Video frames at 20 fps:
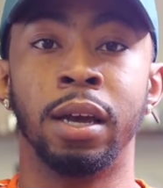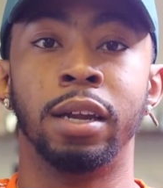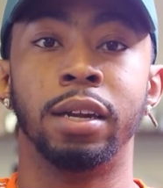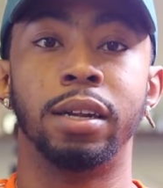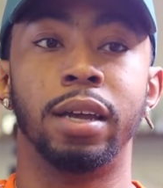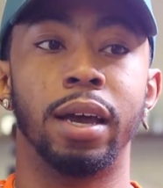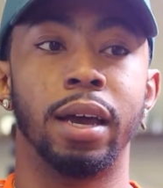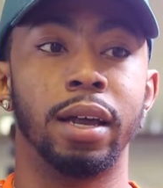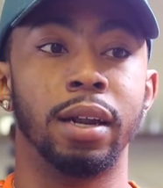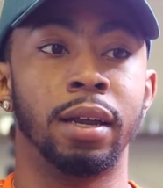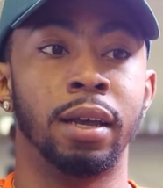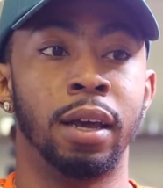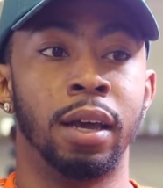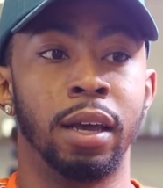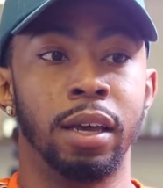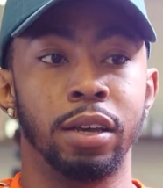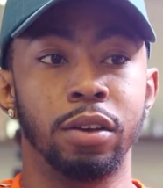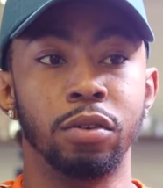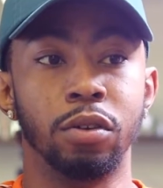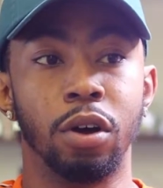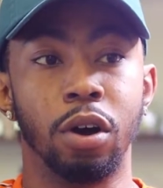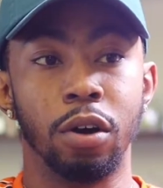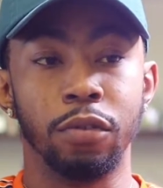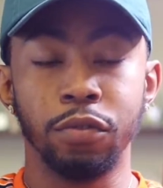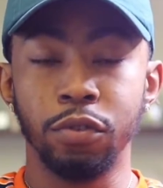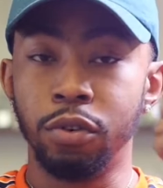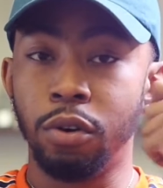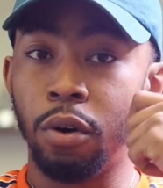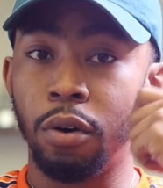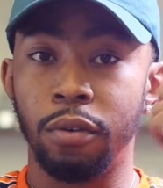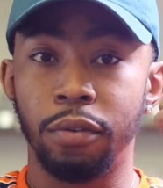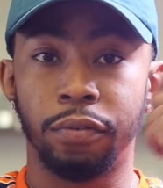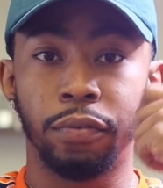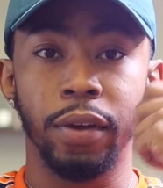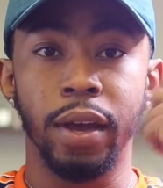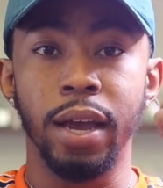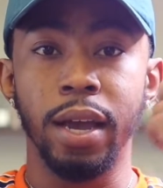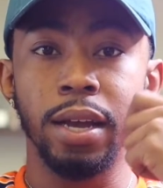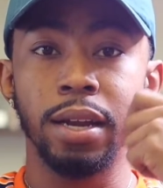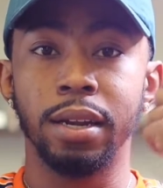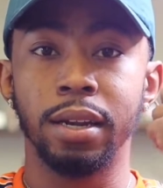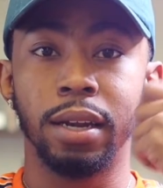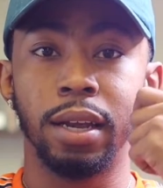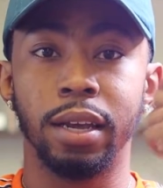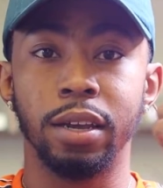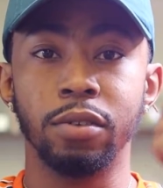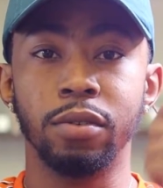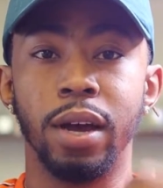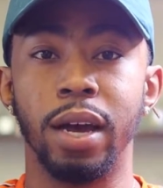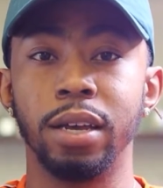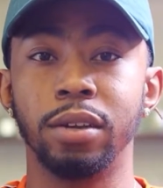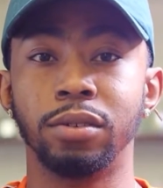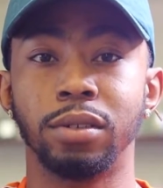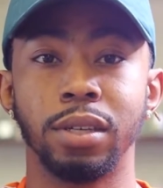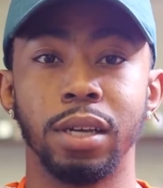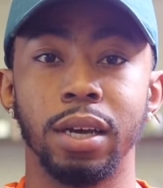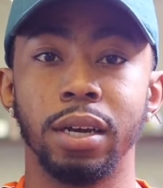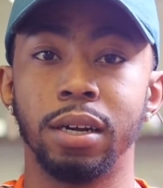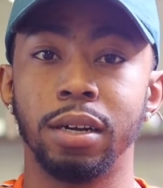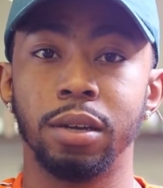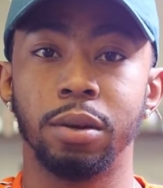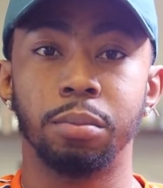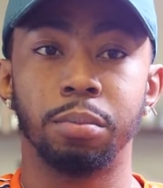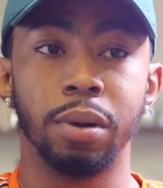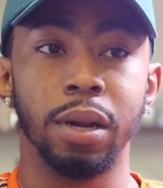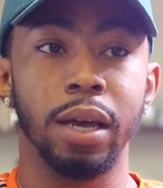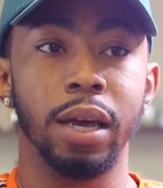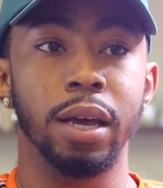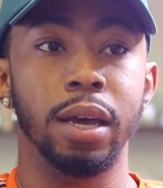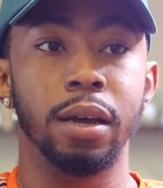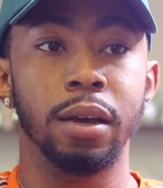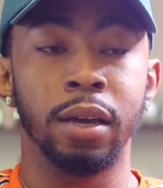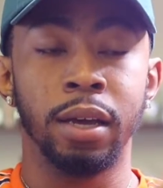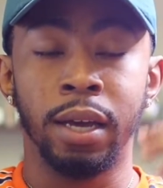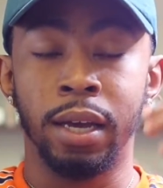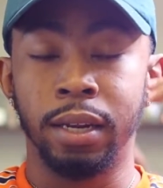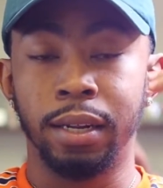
that, you know, if you're going fade and then you're not using the head of your blade,